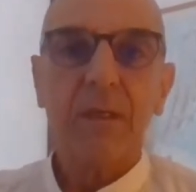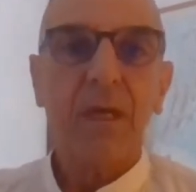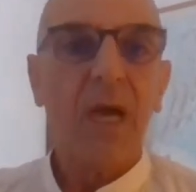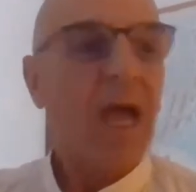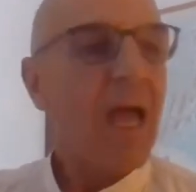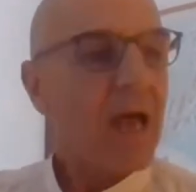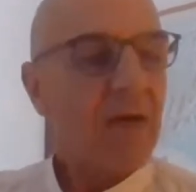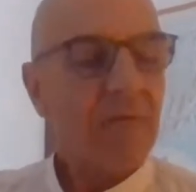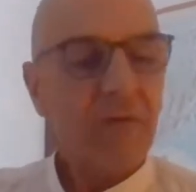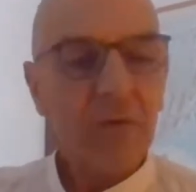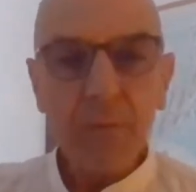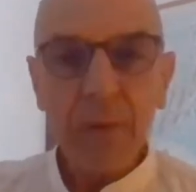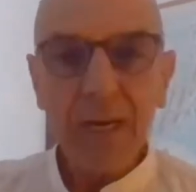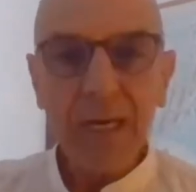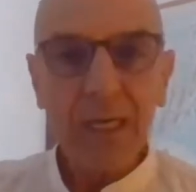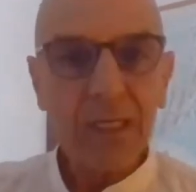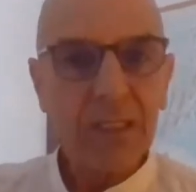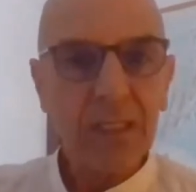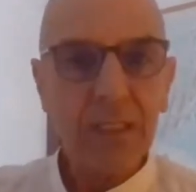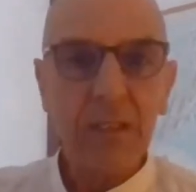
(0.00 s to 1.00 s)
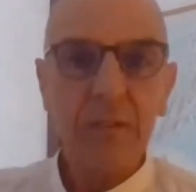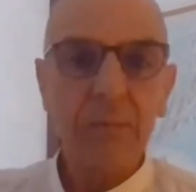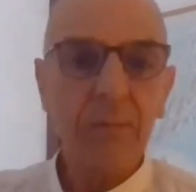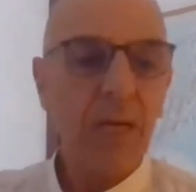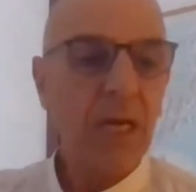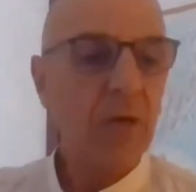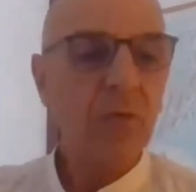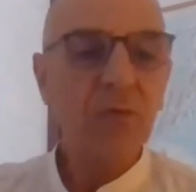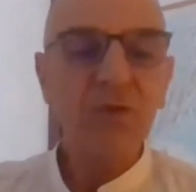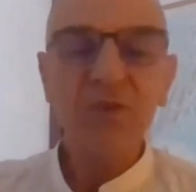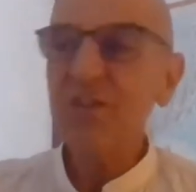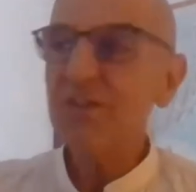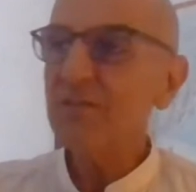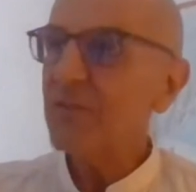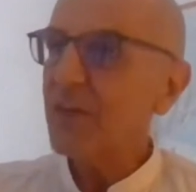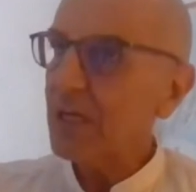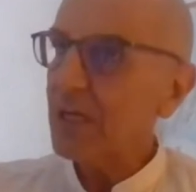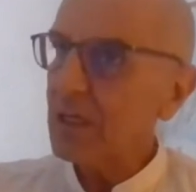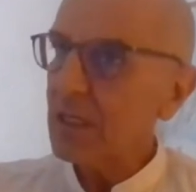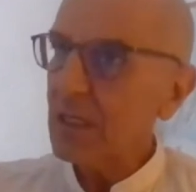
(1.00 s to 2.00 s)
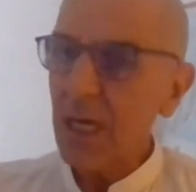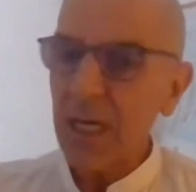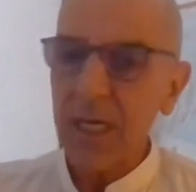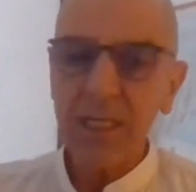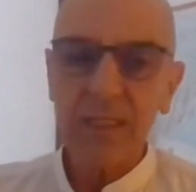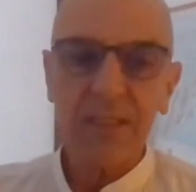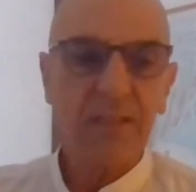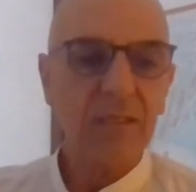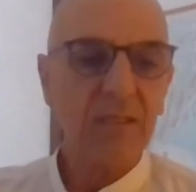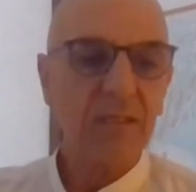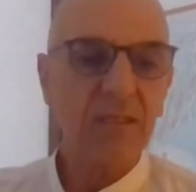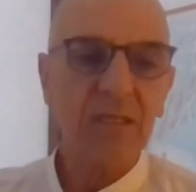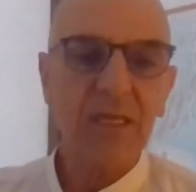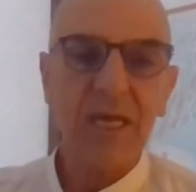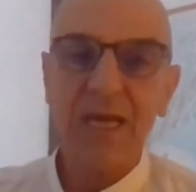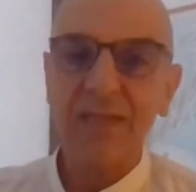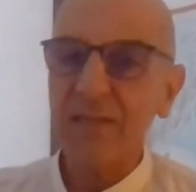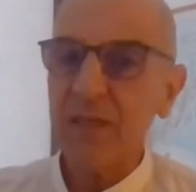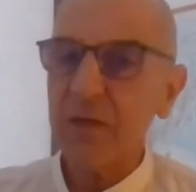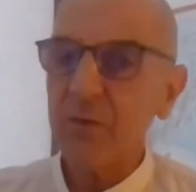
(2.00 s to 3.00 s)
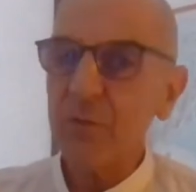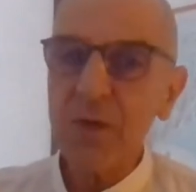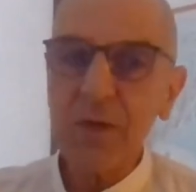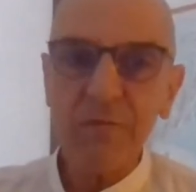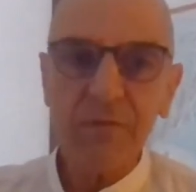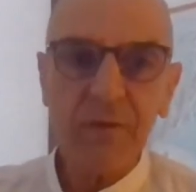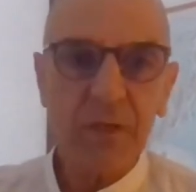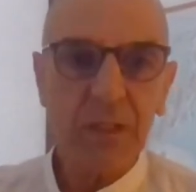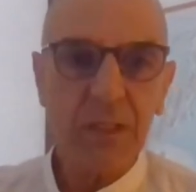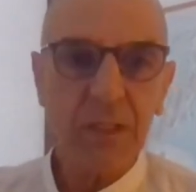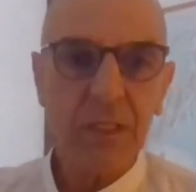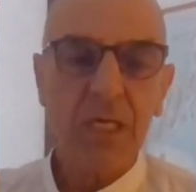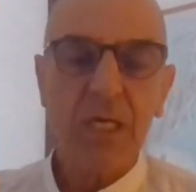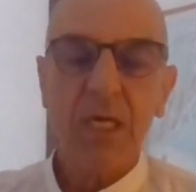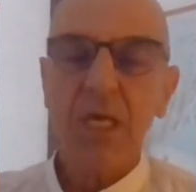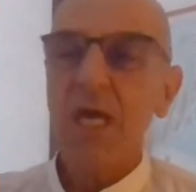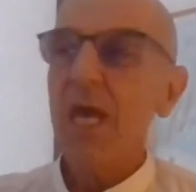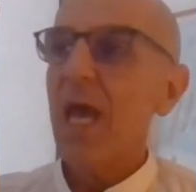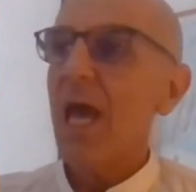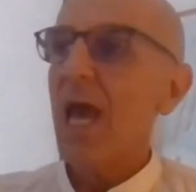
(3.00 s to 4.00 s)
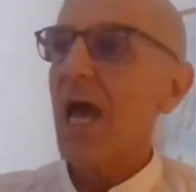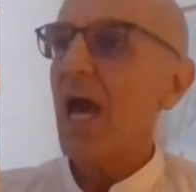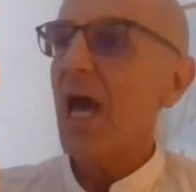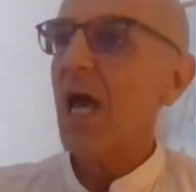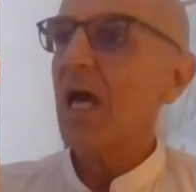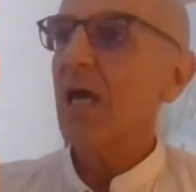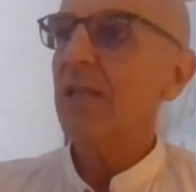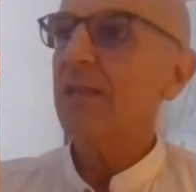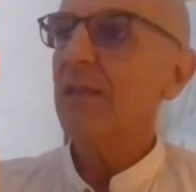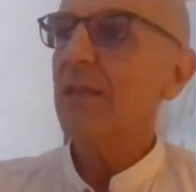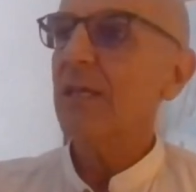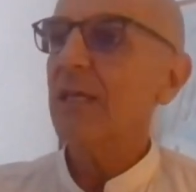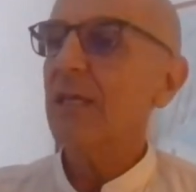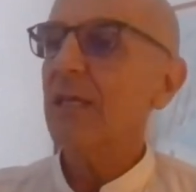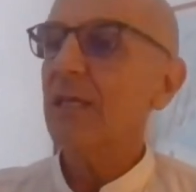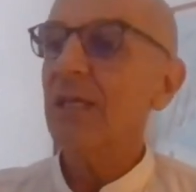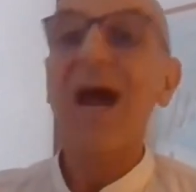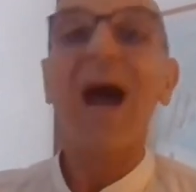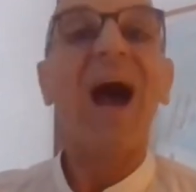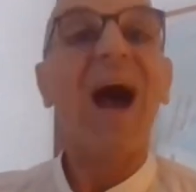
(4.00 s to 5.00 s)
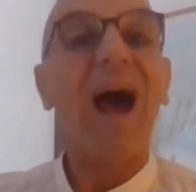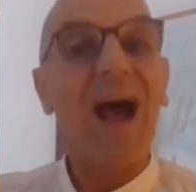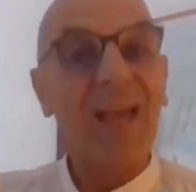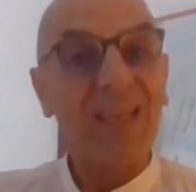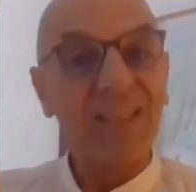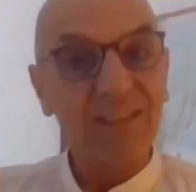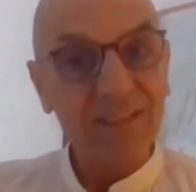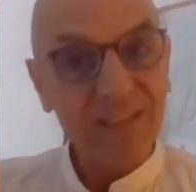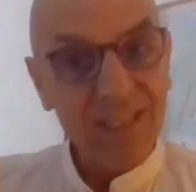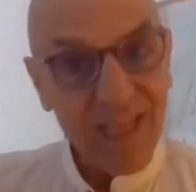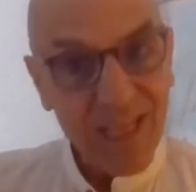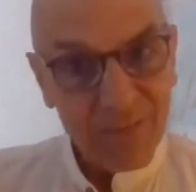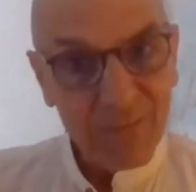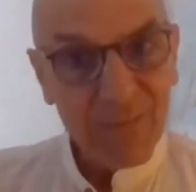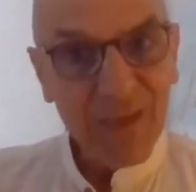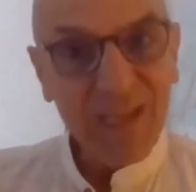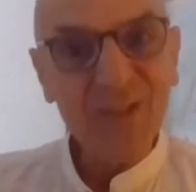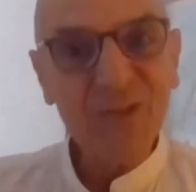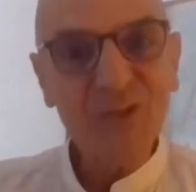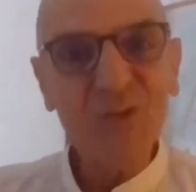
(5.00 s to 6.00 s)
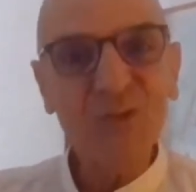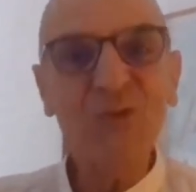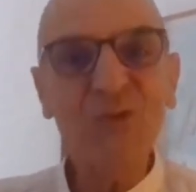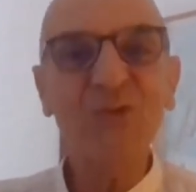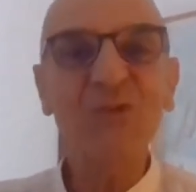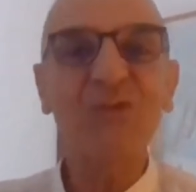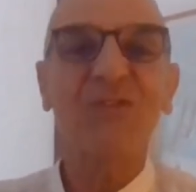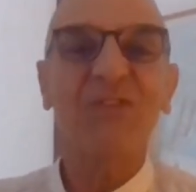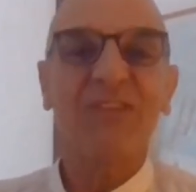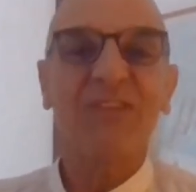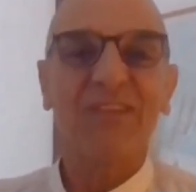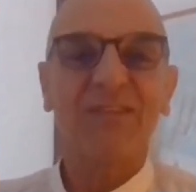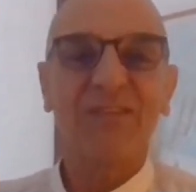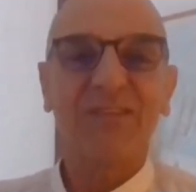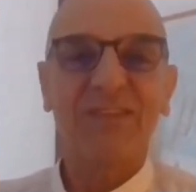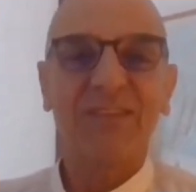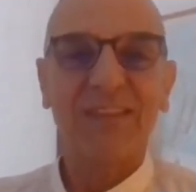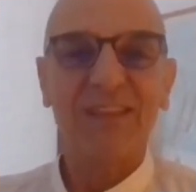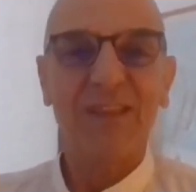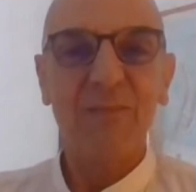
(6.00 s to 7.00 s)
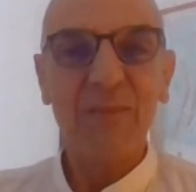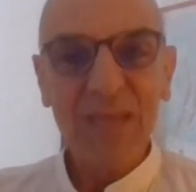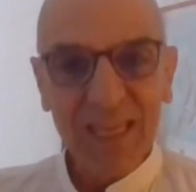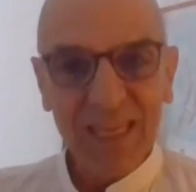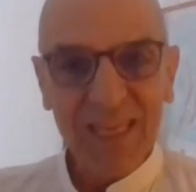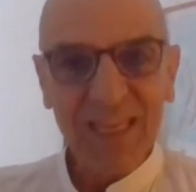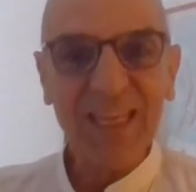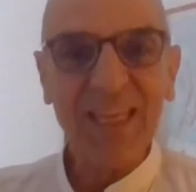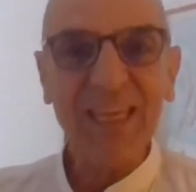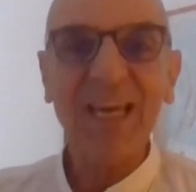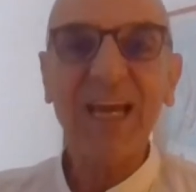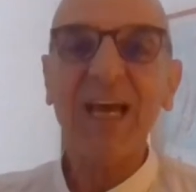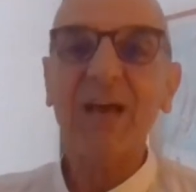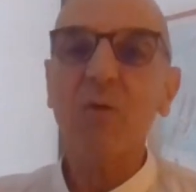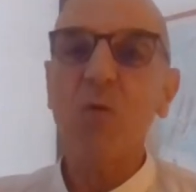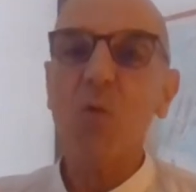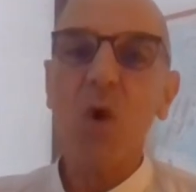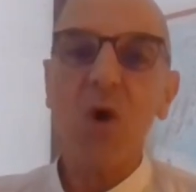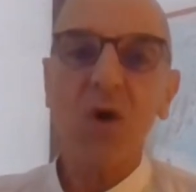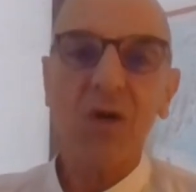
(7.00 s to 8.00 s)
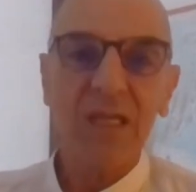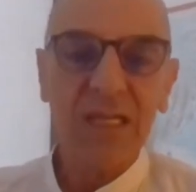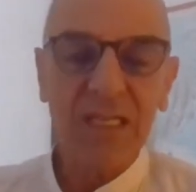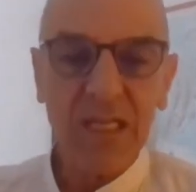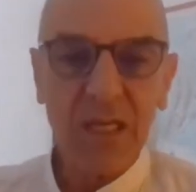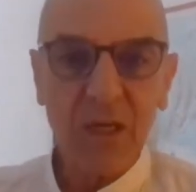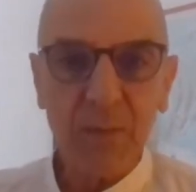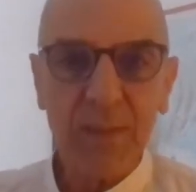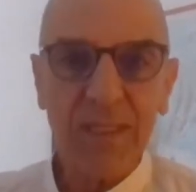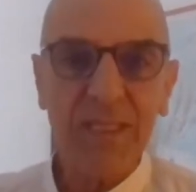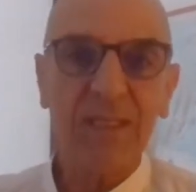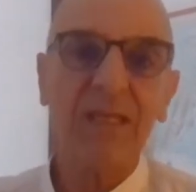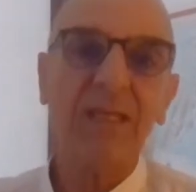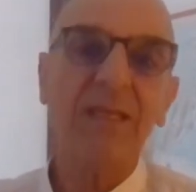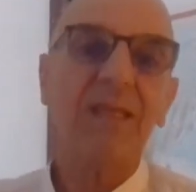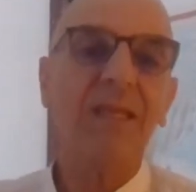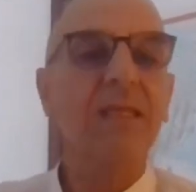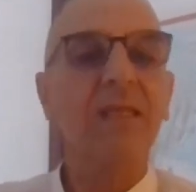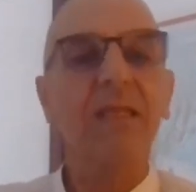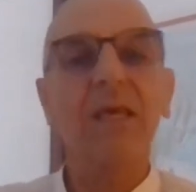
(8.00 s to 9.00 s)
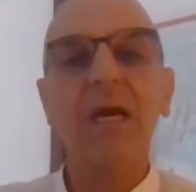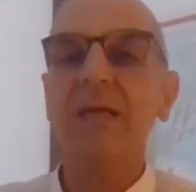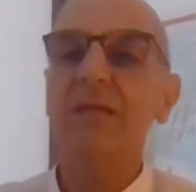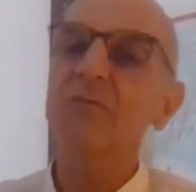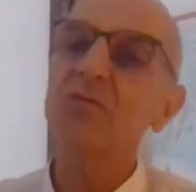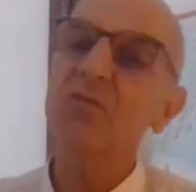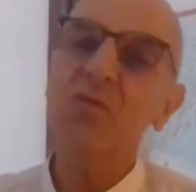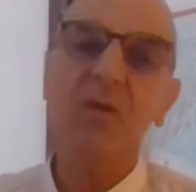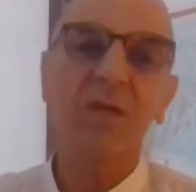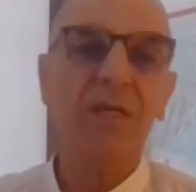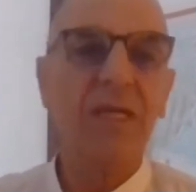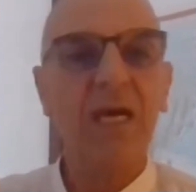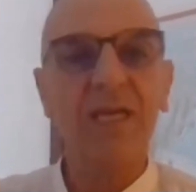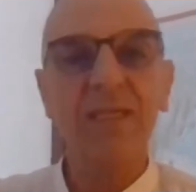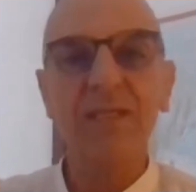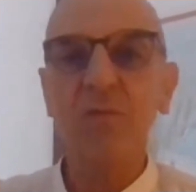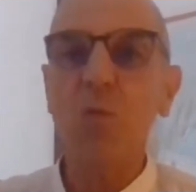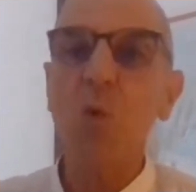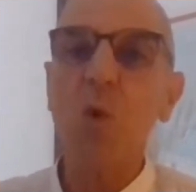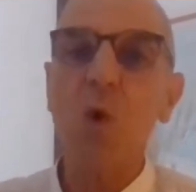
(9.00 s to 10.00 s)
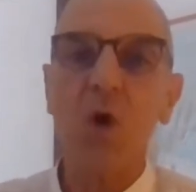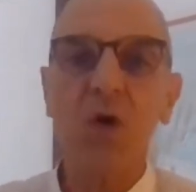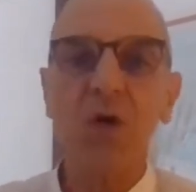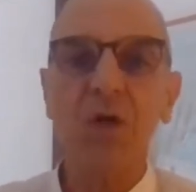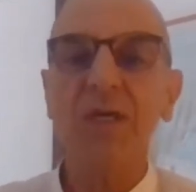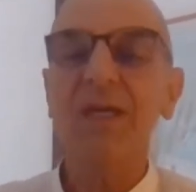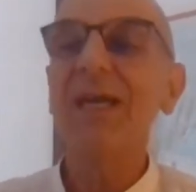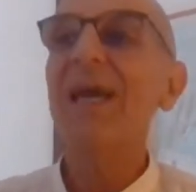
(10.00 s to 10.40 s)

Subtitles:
I have a park nearby, which is very nice. And it has a river, and then I take my shoes. The beginning, I walk a little bit, and then I do a nice walk.